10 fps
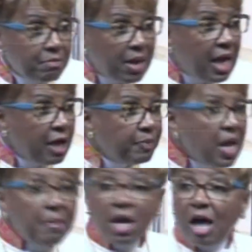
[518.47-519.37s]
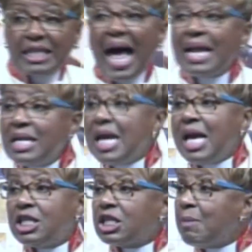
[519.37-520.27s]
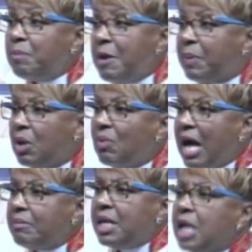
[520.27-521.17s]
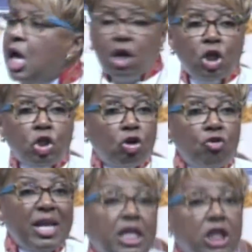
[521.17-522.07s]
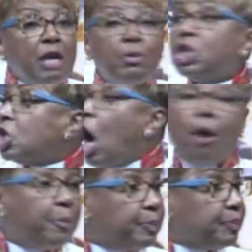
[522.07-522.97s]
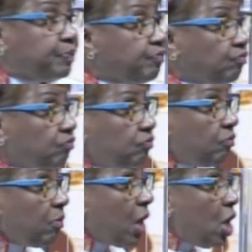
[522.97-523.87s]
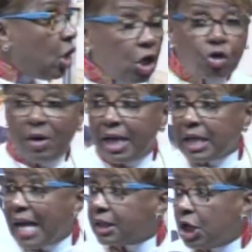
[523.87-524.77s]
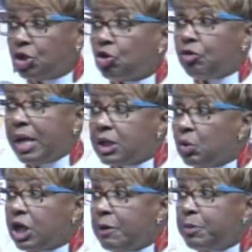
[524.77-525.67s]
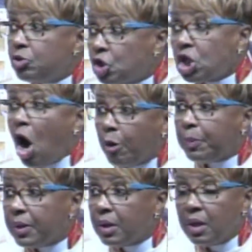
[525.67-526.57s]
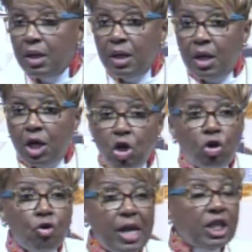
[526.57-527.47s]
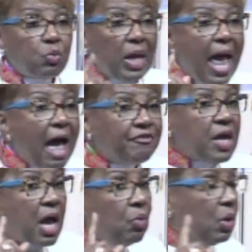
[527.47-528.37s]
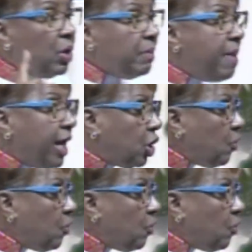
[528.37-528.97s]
me, because I need some people around me, because your critics keep you sharp. Your critics, I said, your critics will keep you sharp. Your critics will have to, will make you